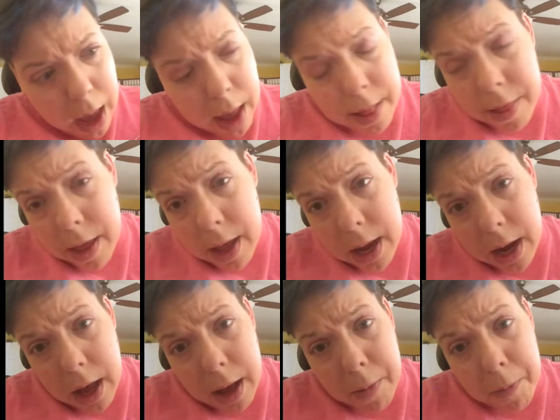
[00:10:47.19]
And
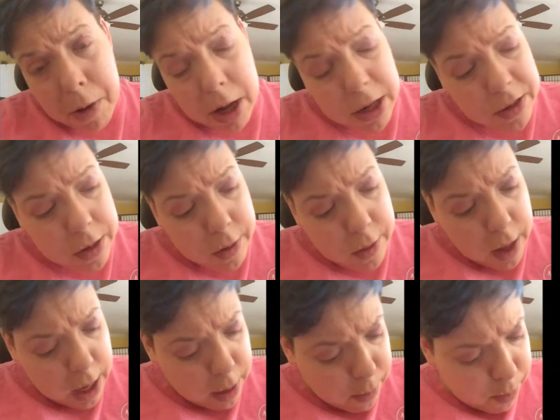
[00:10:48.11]
then I want to
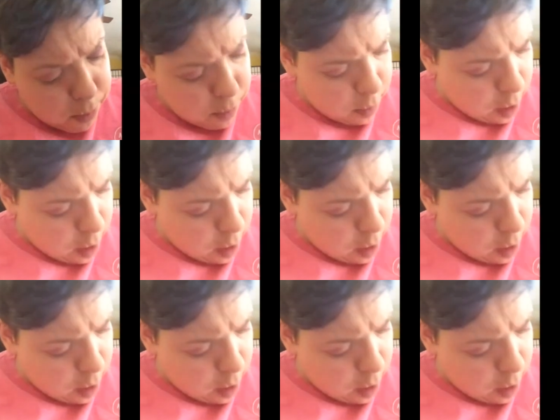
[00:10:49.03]
then,